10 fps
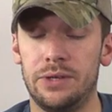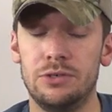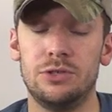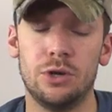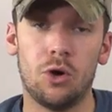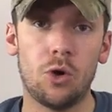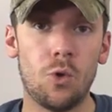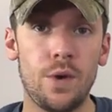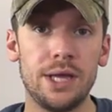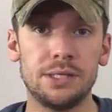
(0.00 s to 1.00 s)
You should
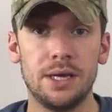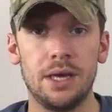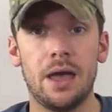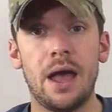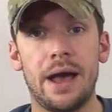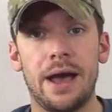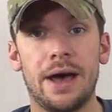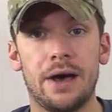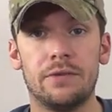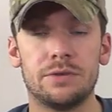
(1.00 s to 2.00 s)
always
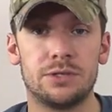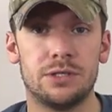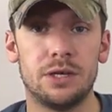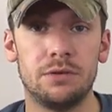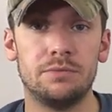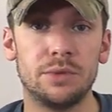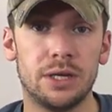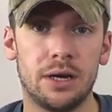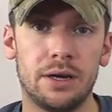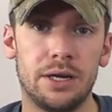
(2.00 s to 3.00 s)
have some
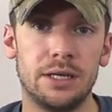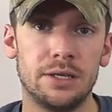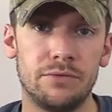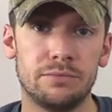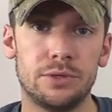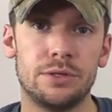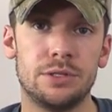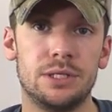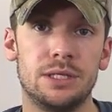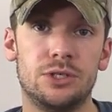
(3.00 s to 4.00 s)
kind of
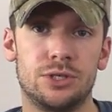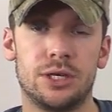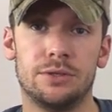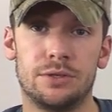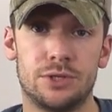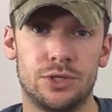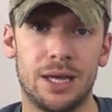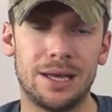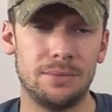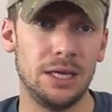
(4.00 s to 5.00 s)
emergency shelter setup.